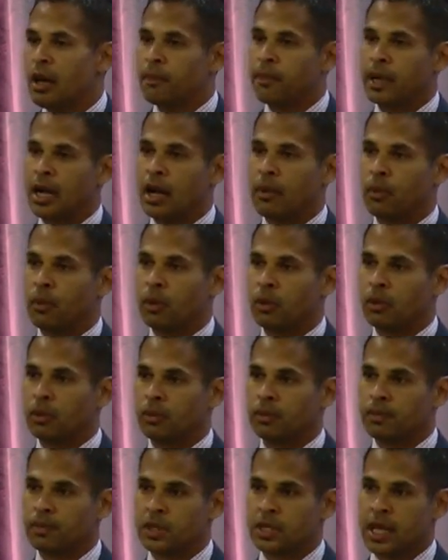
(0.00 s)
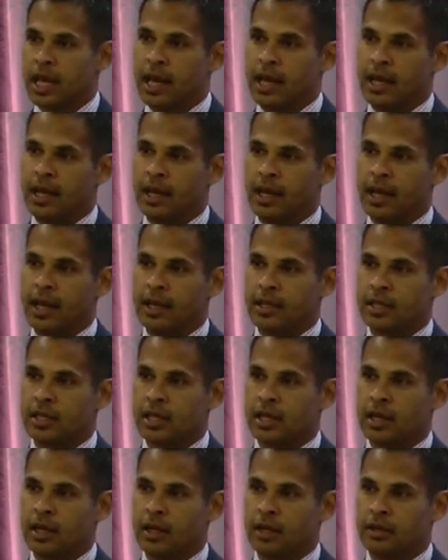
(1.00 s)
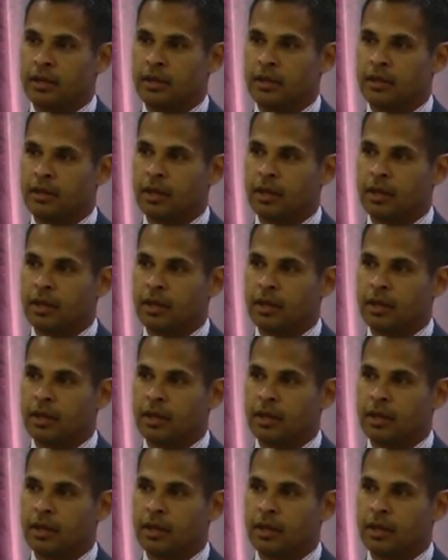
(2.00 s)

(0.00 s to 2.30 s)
but I will say as a